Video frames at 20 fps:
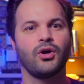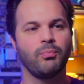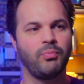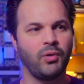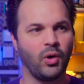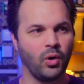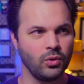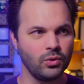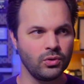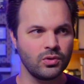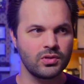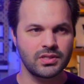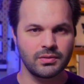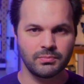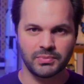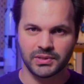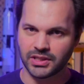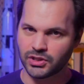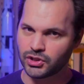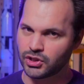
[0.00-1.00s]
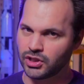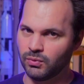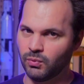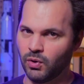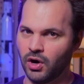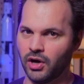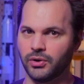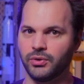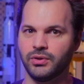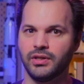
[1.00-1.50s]
are poles and potentially
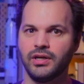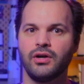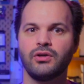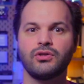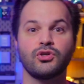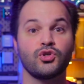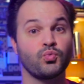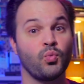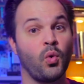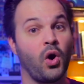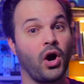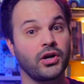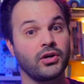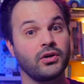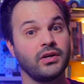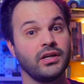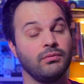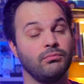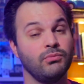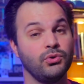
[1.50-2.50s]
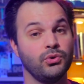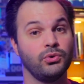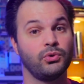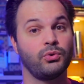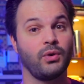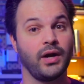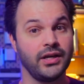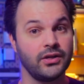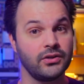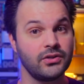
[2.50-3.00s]
water there. There's water in moon
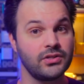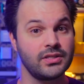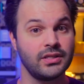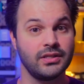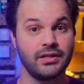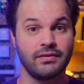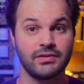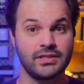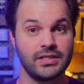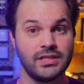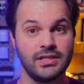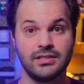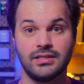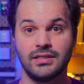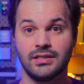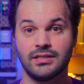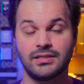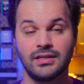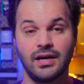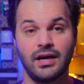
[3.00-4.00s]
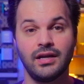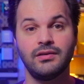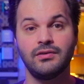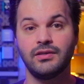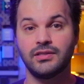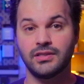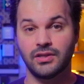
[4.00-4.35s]
craters that never sees the sun,